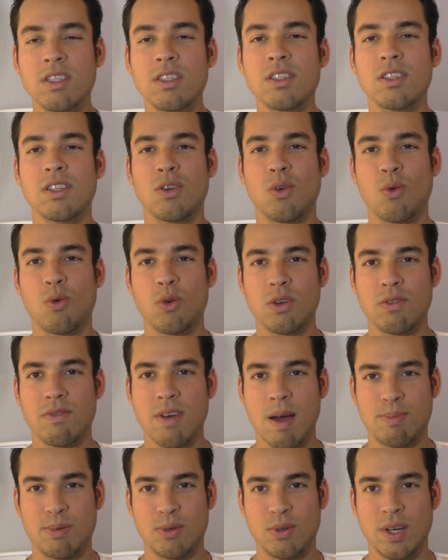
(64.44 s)
this is an order of
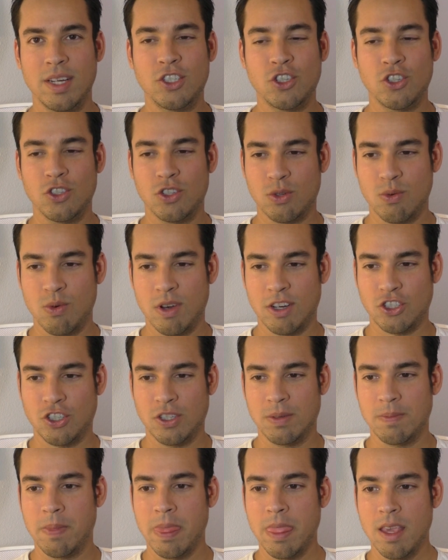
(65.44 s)
operations
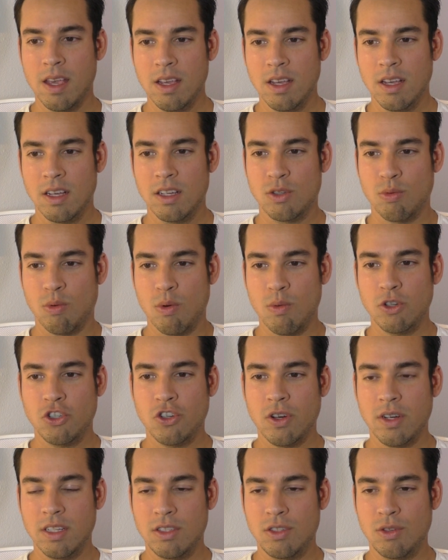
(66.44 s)
question. So what we're
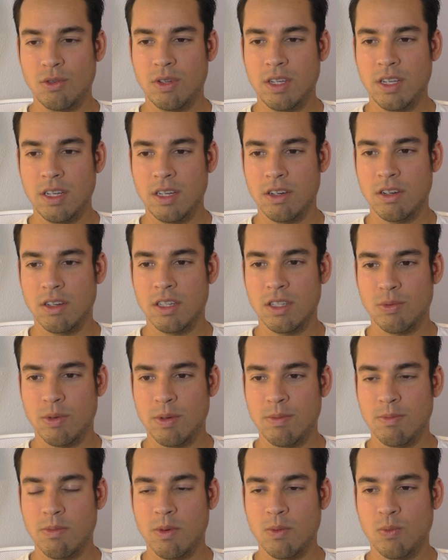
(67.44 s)
trying to do here is
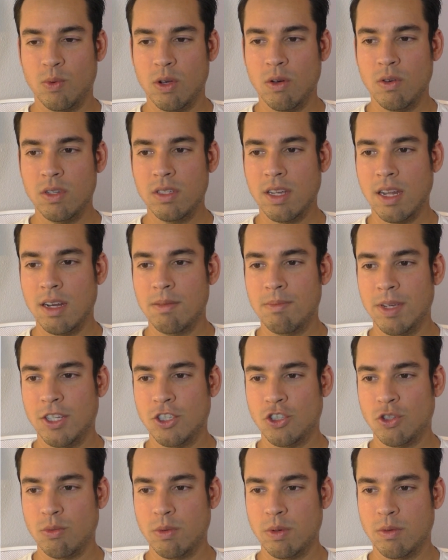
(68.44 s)
we, we always gotta make
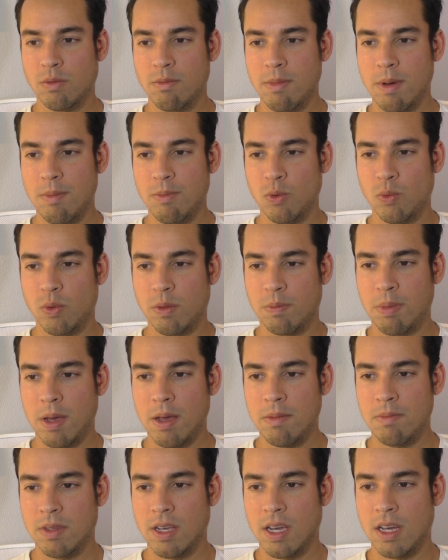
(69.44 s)
sure we remember with
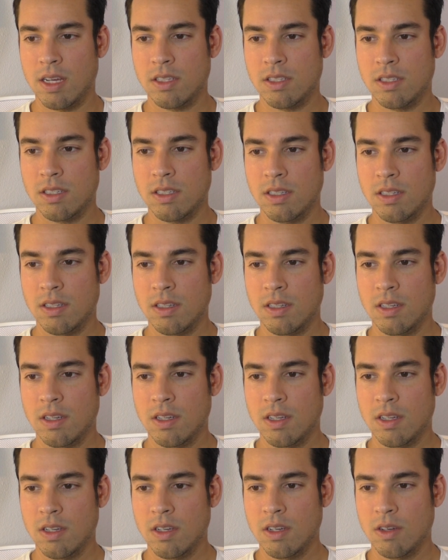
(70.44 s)
PEMDAS,
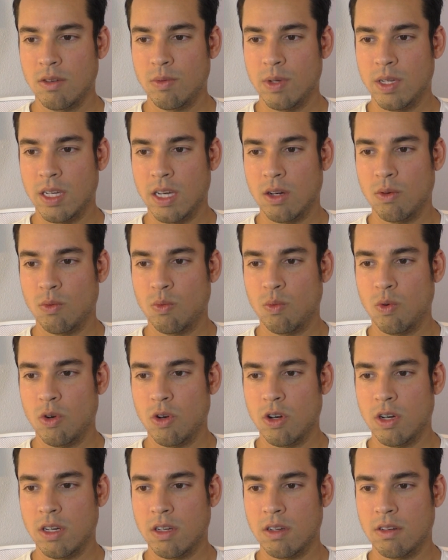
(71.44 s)
we gotta
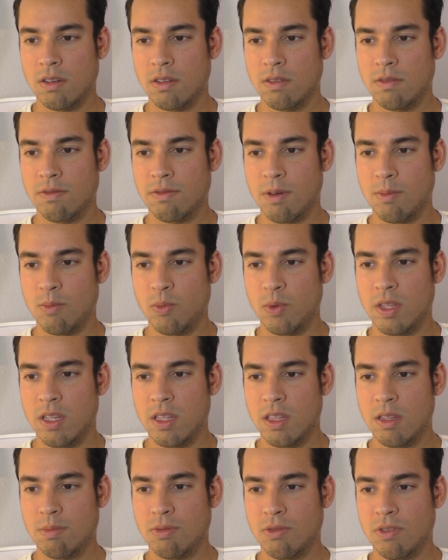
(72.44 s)
work from
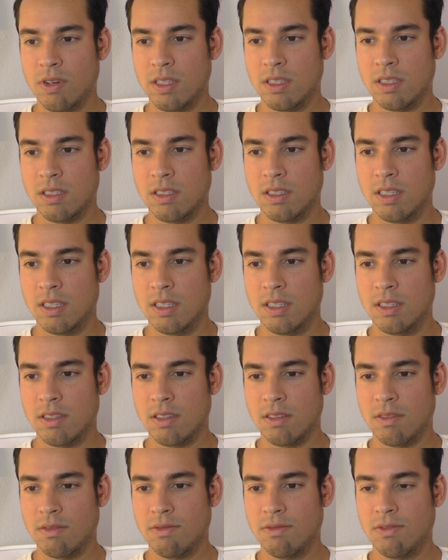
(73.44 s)
within the
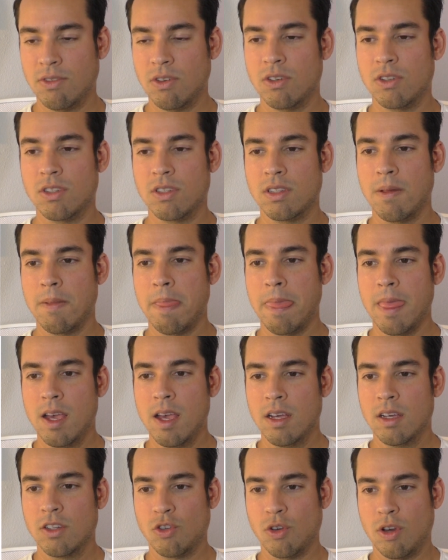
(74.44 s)
parentheses first.
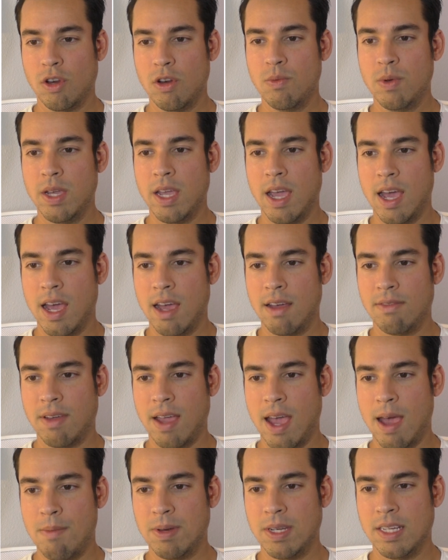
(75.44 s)
So here we have
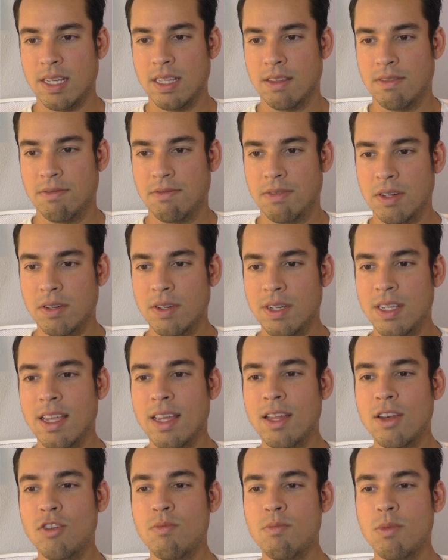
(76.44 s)
happening in the very
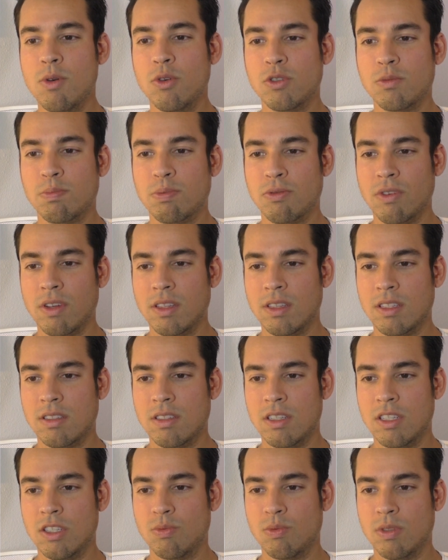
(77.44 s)
innermost
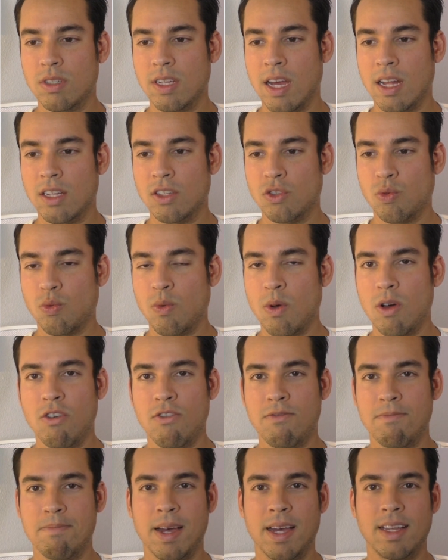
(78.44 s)
parentheses, we got
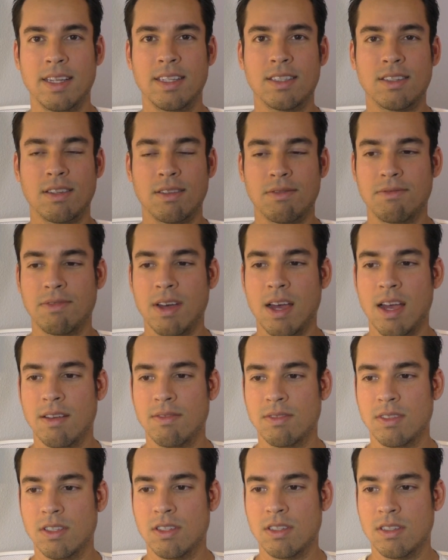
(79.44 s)
12 minus
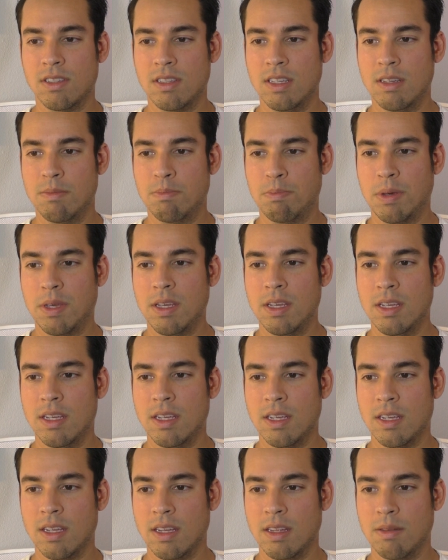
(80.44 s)
5, and this is the
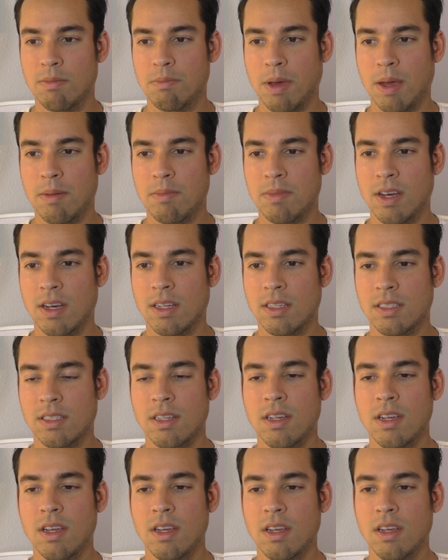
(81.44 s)
P in
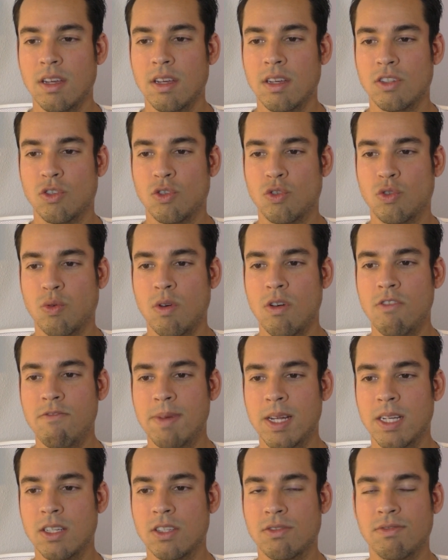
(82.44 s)
PEMDAS. So 12
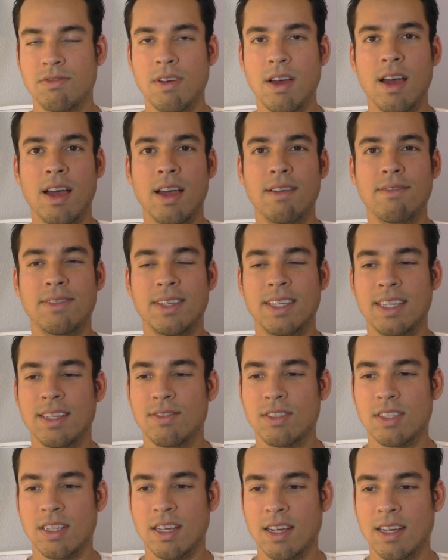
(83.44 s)
minus 5
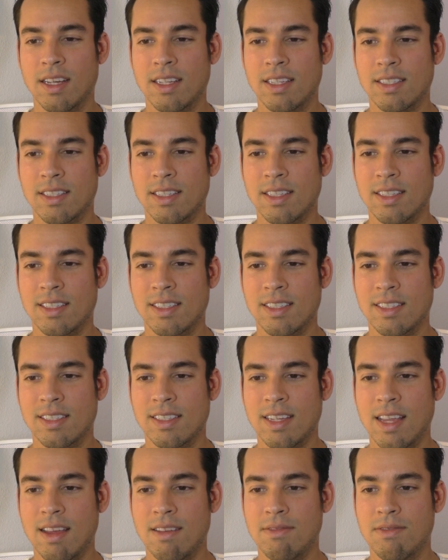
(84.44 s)
gives us
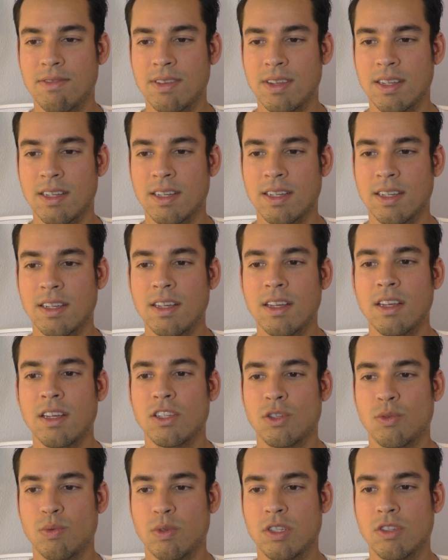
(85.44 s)
7.
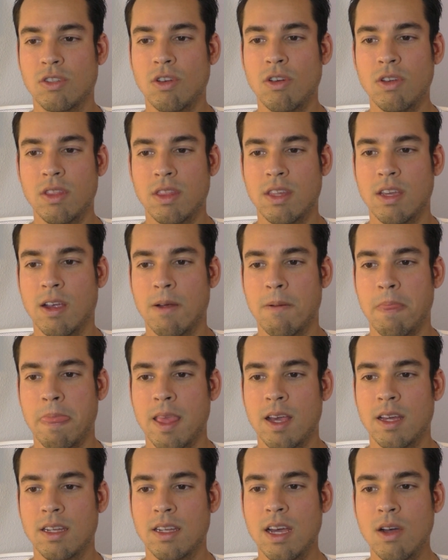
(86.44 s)
So we start there.
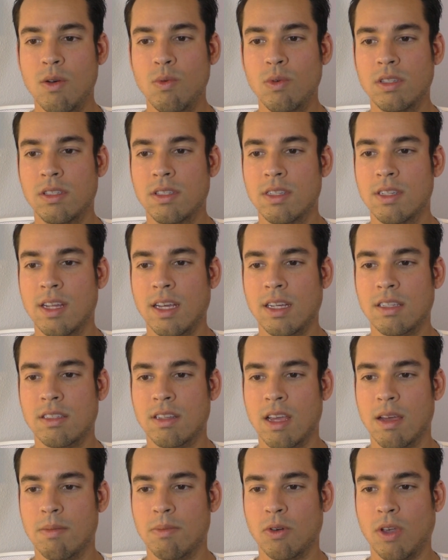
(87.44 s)
Now what's the next
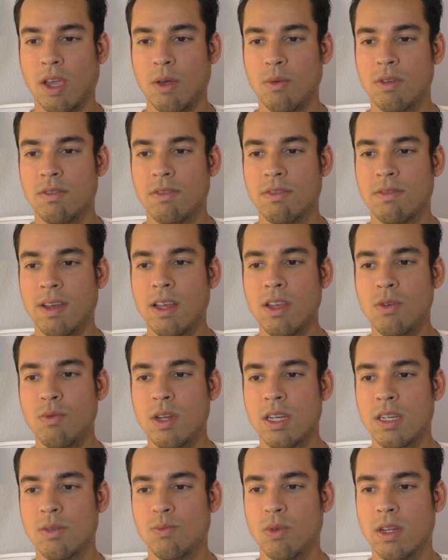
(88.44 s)
step? Okay, we've
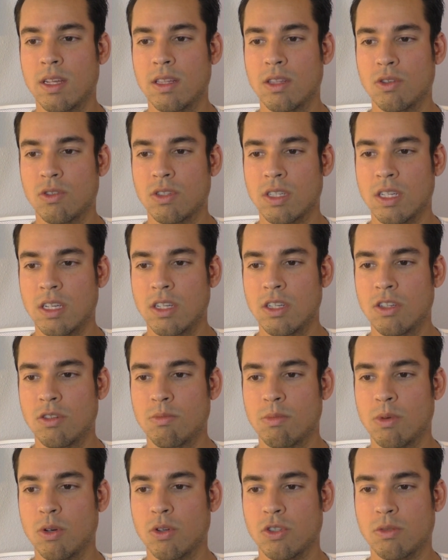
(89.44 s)
evaluated in those
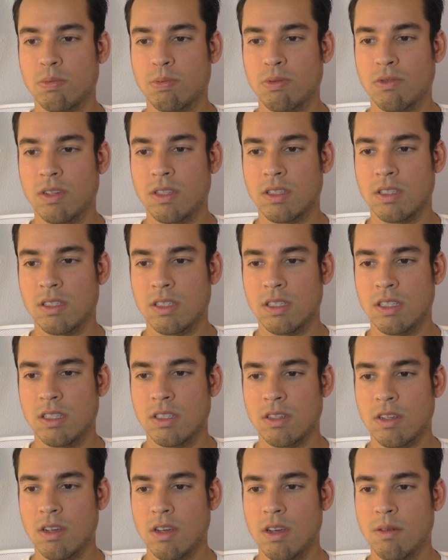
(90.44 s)
innermost
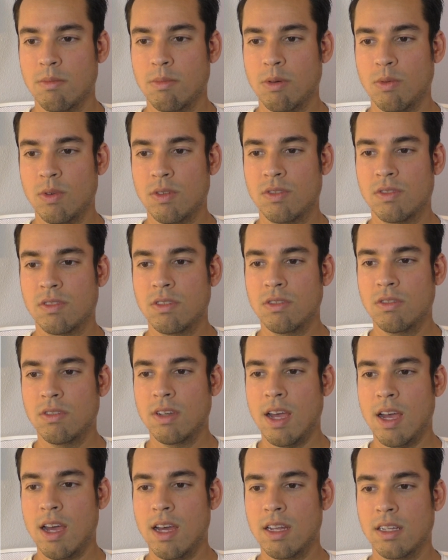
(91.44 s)
parentheses, but we still
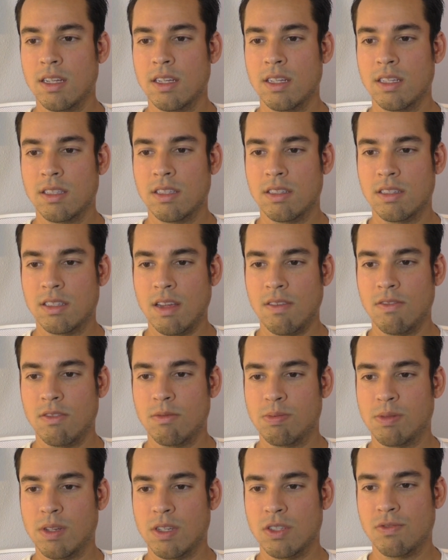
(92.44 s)
got the
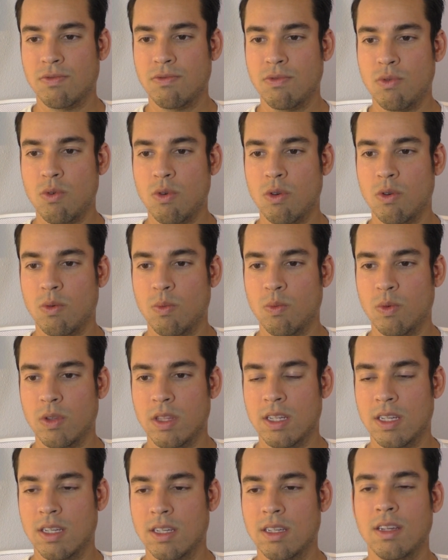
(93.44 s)
7 plus 4
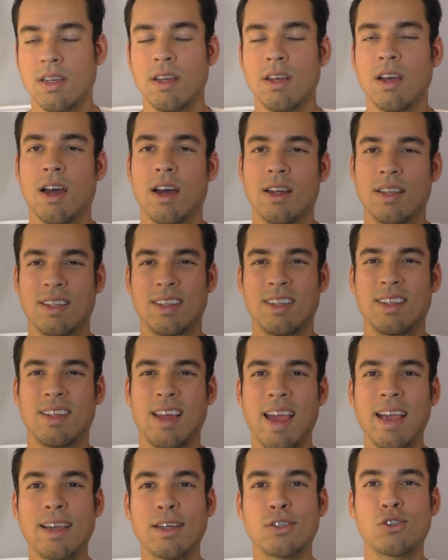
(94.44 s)
within an
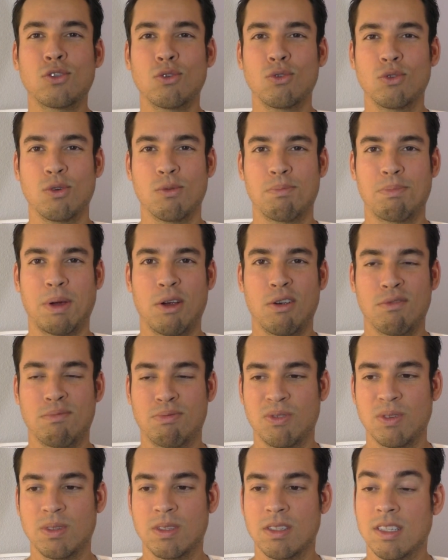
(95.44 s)
external pair of
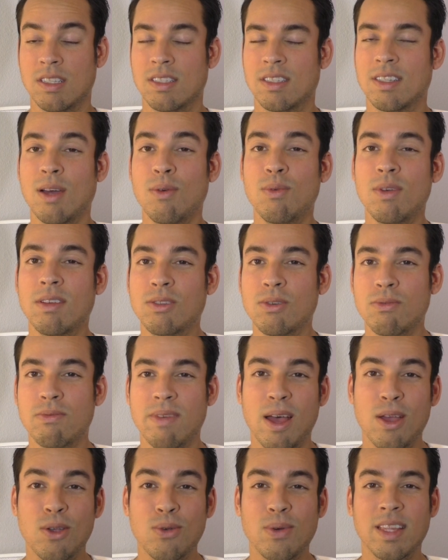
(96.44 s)
parentheses. Now we have to
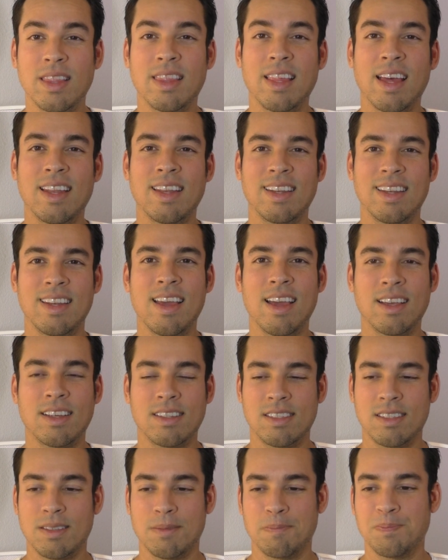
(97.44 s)
evaluate that
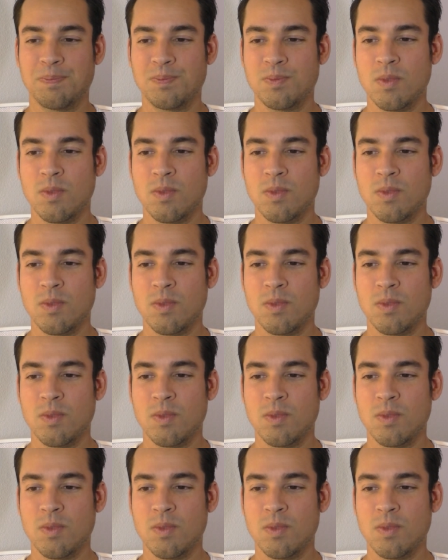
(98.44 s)
next.